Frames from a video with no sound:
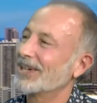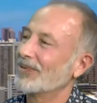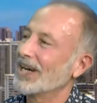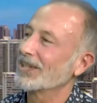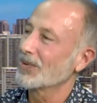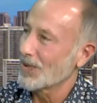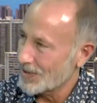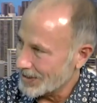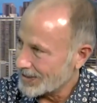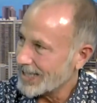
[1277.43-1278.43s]
around where
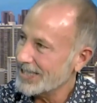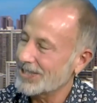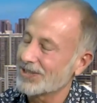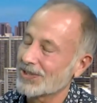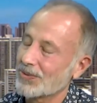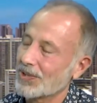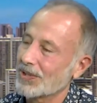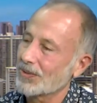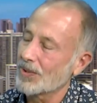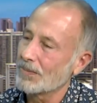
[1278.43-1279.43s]
the stations
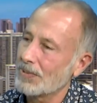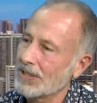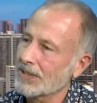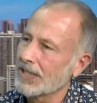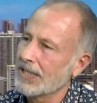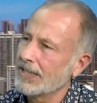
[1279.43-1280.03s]
were, were built.